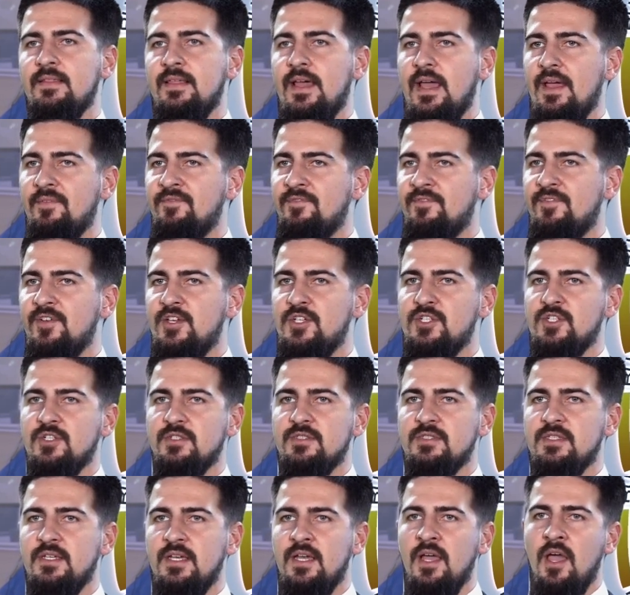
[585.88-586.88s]
the
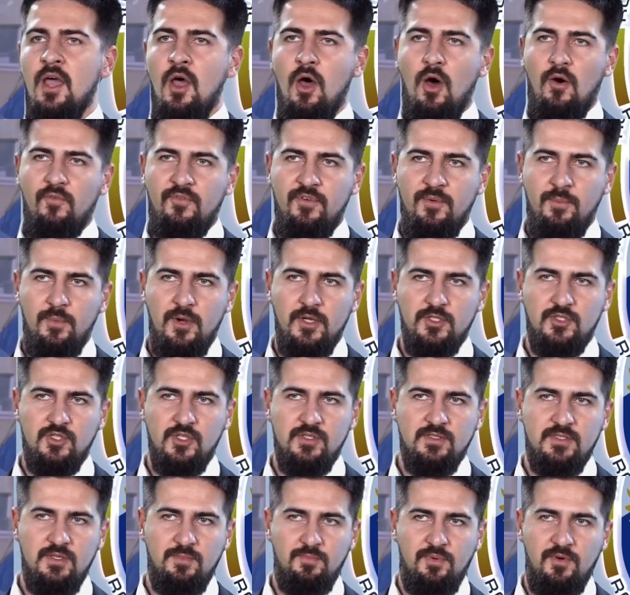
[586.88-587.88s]
efficiency of
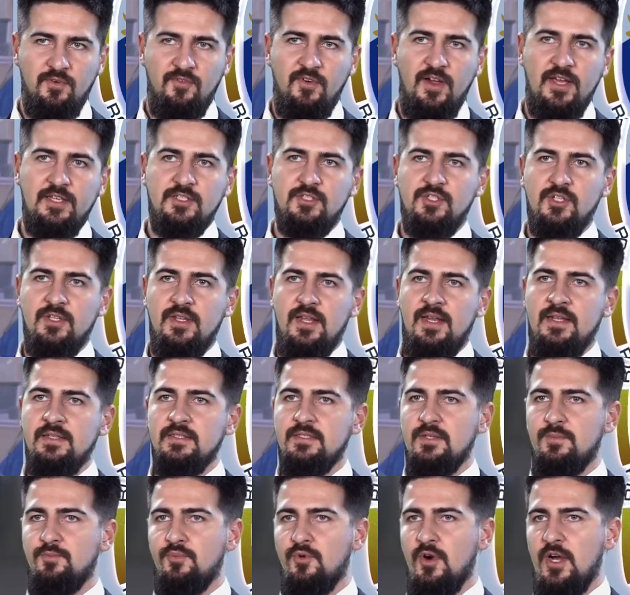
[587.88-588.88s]
emergency prevention and
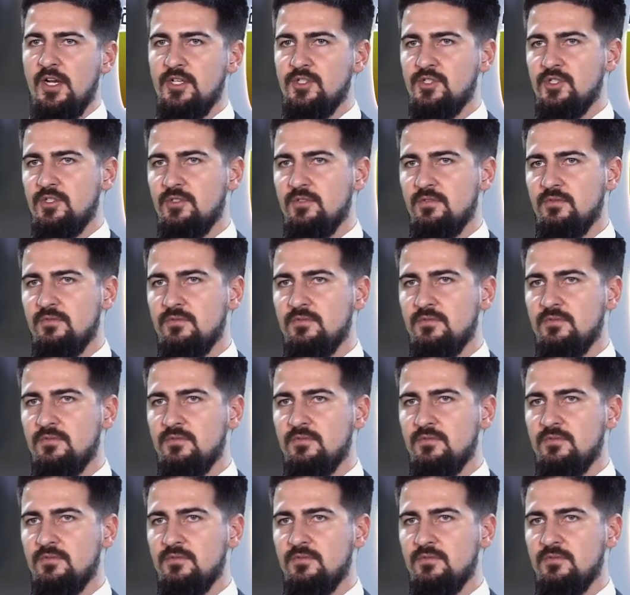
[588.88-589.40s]
suppression.